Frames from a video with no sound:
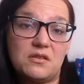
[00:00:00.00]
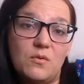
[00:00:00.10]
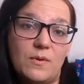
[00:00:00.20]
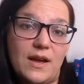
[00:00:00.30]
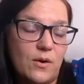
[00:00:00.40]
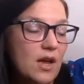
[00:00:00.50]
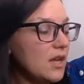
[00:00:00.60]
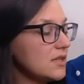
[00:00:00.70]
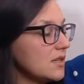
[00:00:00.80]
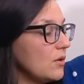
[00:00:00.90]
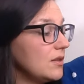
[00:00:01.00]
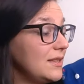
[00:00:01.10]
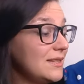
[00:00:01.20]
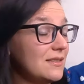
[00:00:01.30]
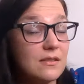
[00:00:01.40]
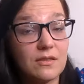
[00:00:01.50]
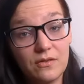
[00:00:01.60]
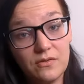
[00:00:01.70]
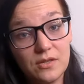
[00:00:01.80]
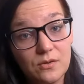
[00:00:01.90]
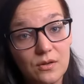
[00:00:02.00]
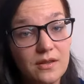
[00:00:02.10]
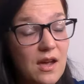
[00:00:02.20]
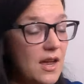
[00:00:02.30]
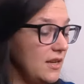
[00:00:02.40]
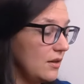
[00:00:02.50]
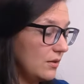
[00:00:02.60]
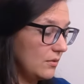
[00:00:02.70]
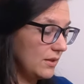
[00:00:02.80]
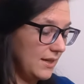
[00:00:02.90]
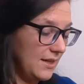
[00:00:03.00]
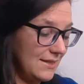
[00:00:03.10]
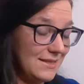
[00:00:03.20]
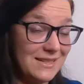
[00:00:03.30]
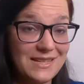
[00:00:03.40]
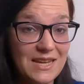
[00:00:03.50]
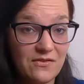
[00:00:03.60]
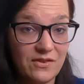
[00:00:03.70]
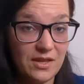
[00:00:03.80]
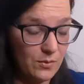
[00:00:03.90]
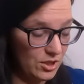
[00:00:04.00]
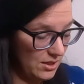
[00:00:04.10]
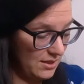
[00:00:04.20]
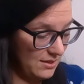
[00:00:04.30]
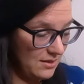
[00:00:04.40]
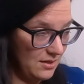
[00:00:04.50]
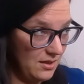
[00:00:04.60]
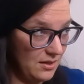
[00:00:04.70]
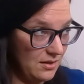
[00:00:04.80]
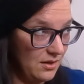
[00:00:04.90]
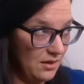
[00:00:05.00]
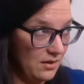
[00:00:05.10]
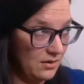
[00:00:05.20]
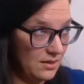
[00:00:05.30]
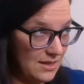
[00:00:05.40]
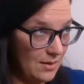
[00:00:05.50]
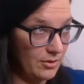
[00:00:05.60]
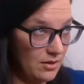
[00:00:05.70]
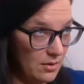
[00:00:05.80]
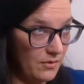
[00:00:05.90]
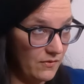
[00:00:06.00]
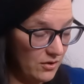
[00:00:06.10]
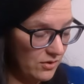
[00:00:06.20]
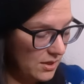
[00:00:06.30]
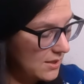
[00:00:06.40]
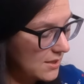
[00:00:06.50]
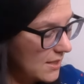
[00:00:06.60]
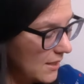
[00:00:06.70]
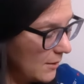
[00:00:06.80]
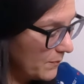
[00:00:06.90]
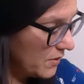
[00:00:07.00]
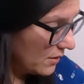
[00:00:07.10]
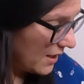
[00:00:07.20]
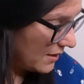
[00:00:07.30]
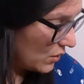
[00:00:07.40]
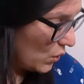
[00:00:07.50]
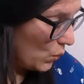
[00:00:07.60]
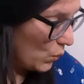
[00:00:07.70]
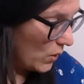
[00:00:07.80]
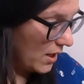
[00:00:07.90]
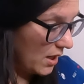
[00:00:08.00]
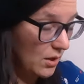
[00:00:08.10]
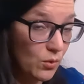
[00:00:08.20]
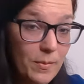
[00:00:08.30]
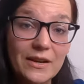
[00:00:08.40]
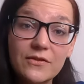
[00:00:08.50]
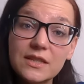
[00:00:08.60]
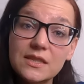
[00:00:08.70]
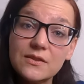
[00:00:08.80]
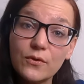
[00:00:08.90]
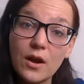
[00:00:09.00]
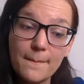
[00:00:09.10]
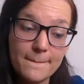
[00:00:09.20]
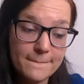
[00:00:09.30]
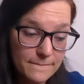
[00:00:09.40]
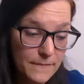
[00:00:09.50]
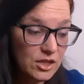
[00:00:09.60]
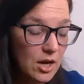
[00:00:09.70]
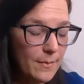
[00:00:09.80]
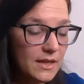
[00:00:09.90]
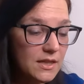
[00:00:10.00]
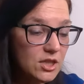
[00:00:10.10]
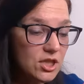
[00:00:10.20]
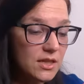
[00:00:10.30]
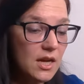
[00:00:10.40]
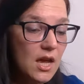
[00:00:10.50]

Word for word: Oh wow. So this thrift store, the Honey Hole, is the D A V, which is the Disabled Army Veterans. Um, so that's who uh, who benefits from my shopping addiction.